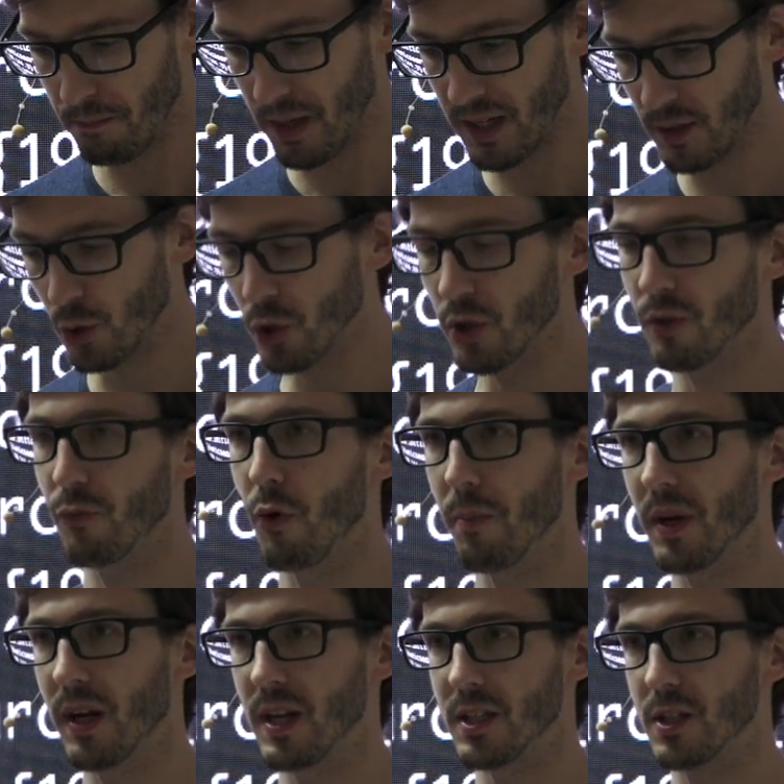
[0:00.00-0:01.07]
it could not form
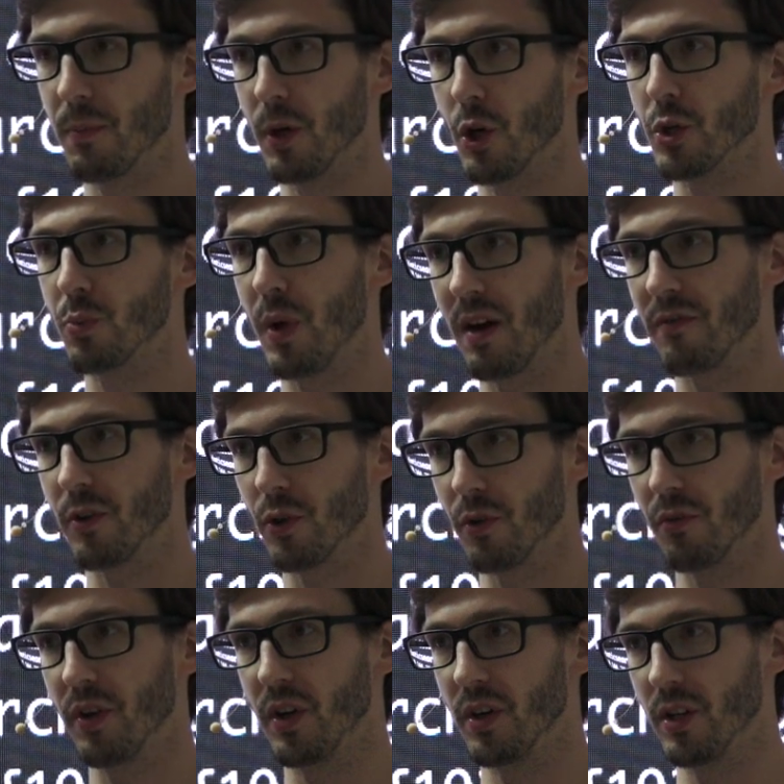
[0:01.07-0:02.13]
a cluster because we have not
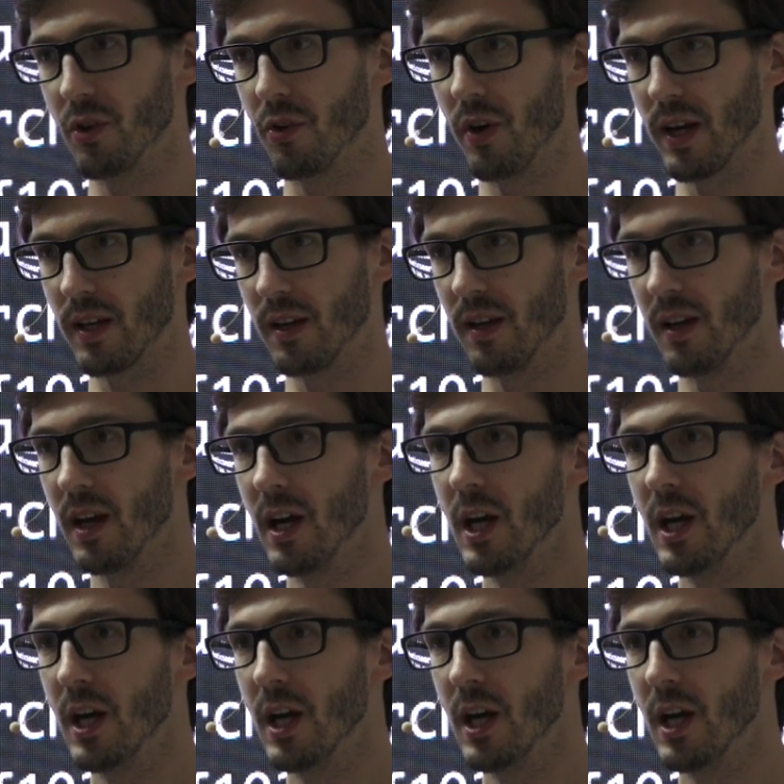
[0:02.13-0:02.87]
configured it correctly.